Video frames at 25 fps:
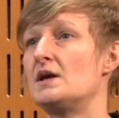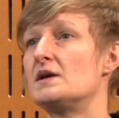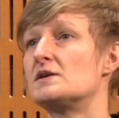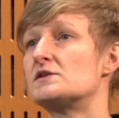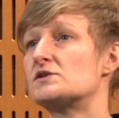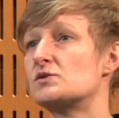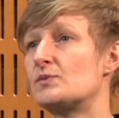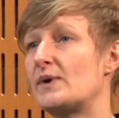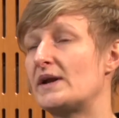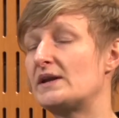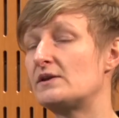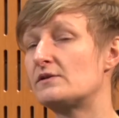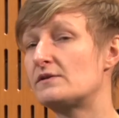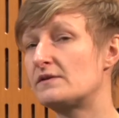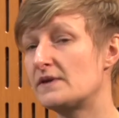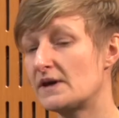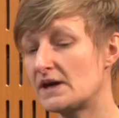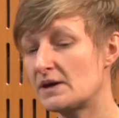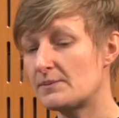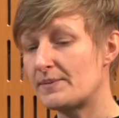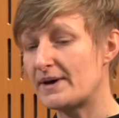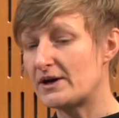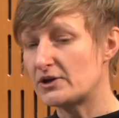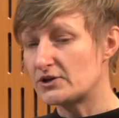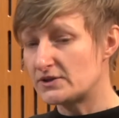So when you think
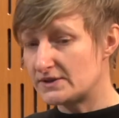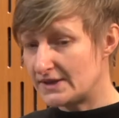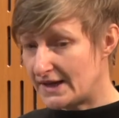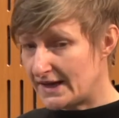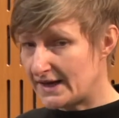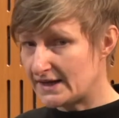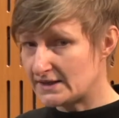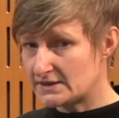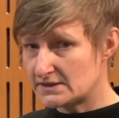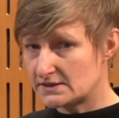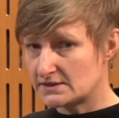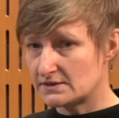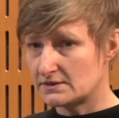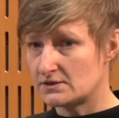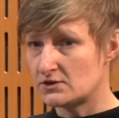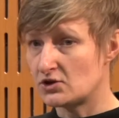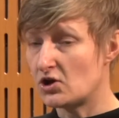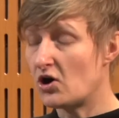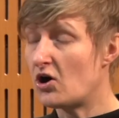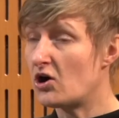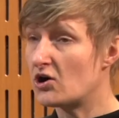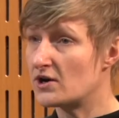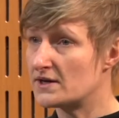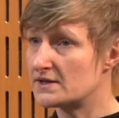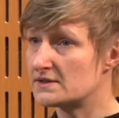about that,
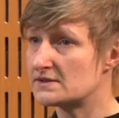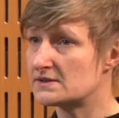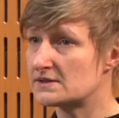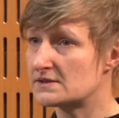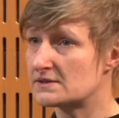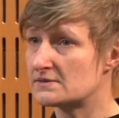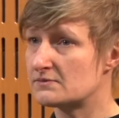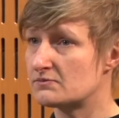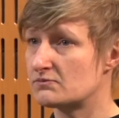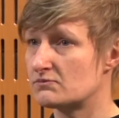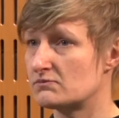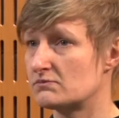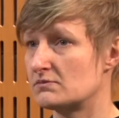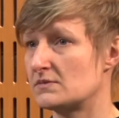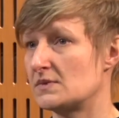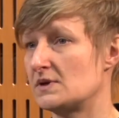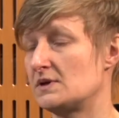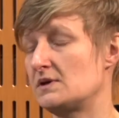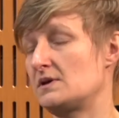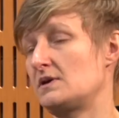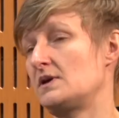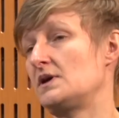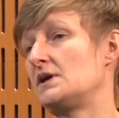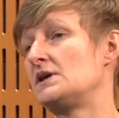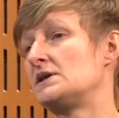noise
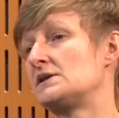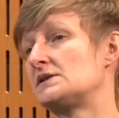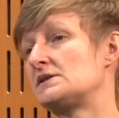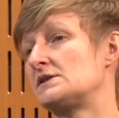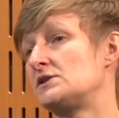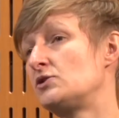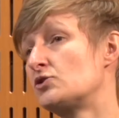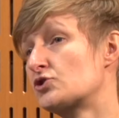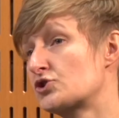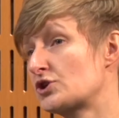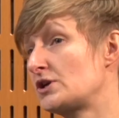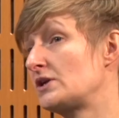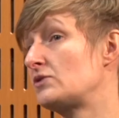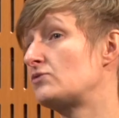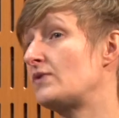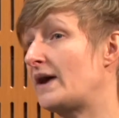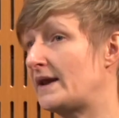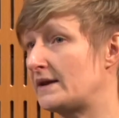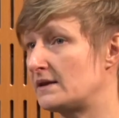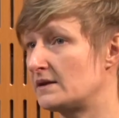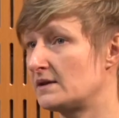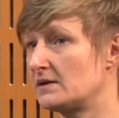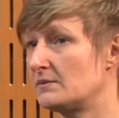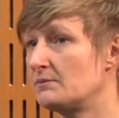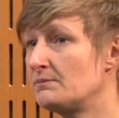is usually
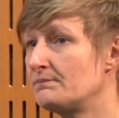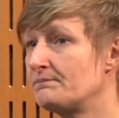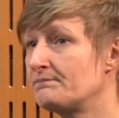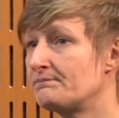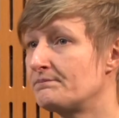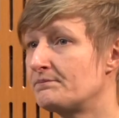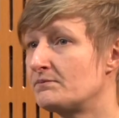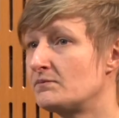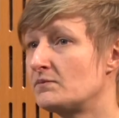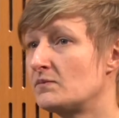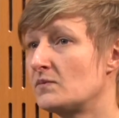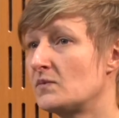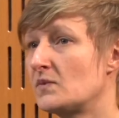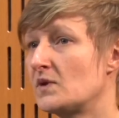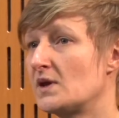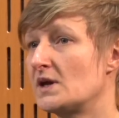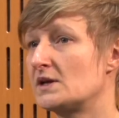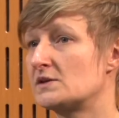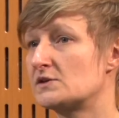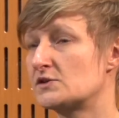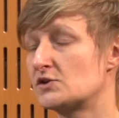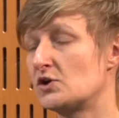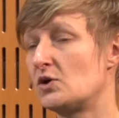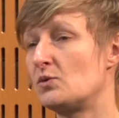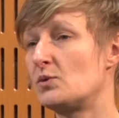random.
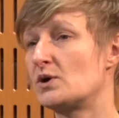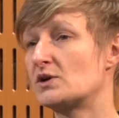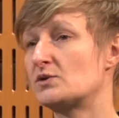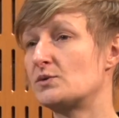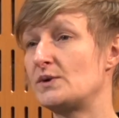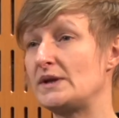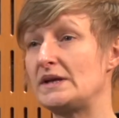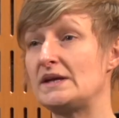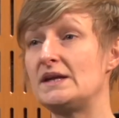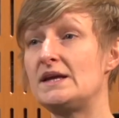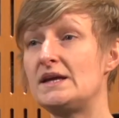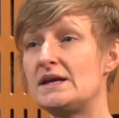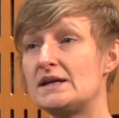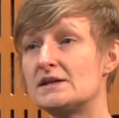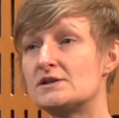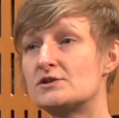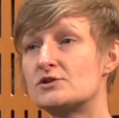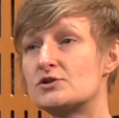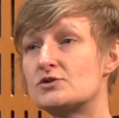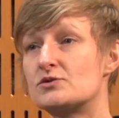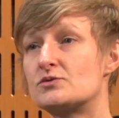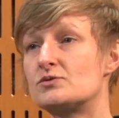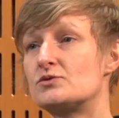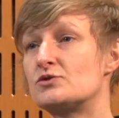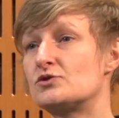And so what we need
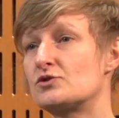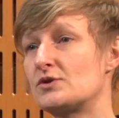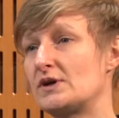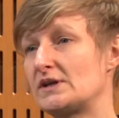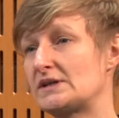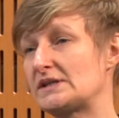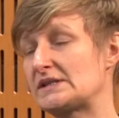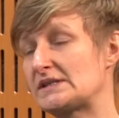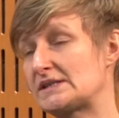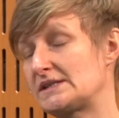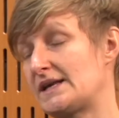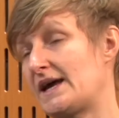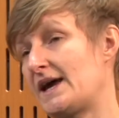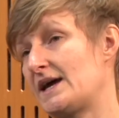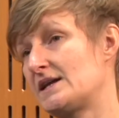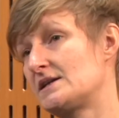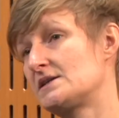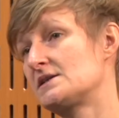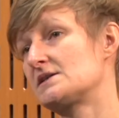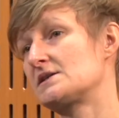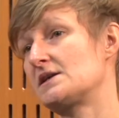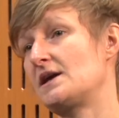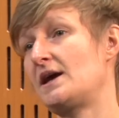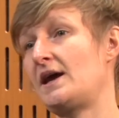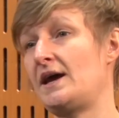to
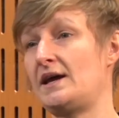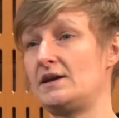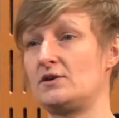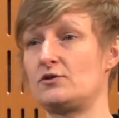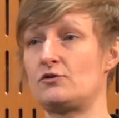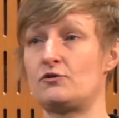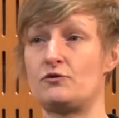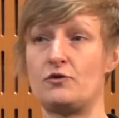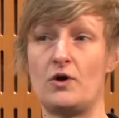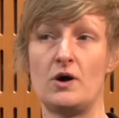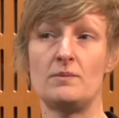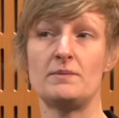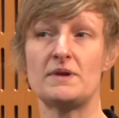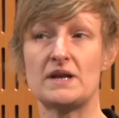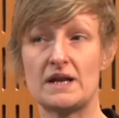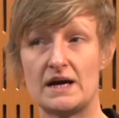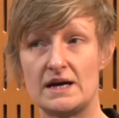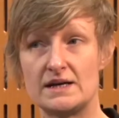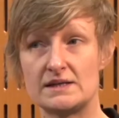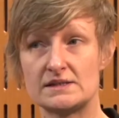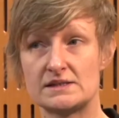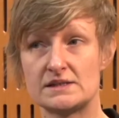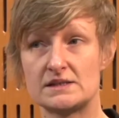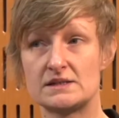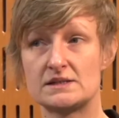understand and
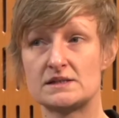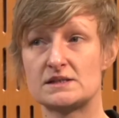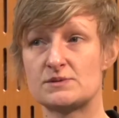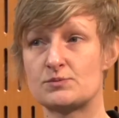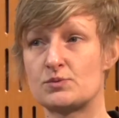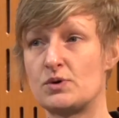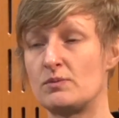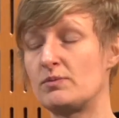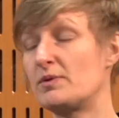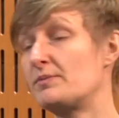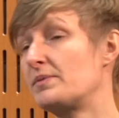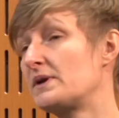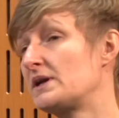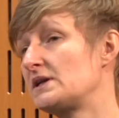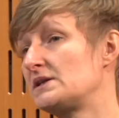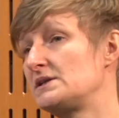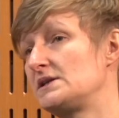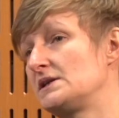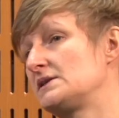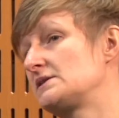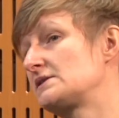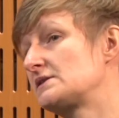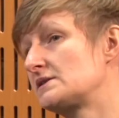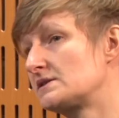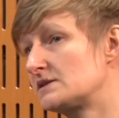formalize it is probability
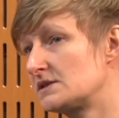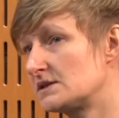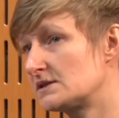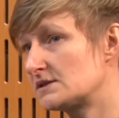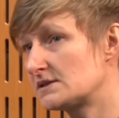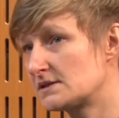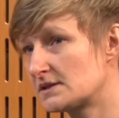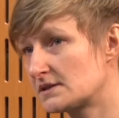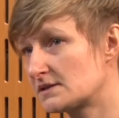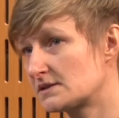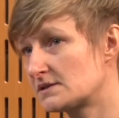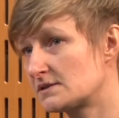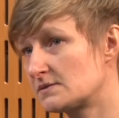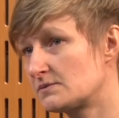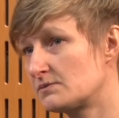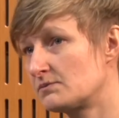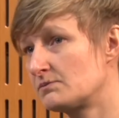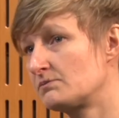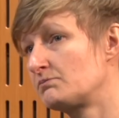and statistics.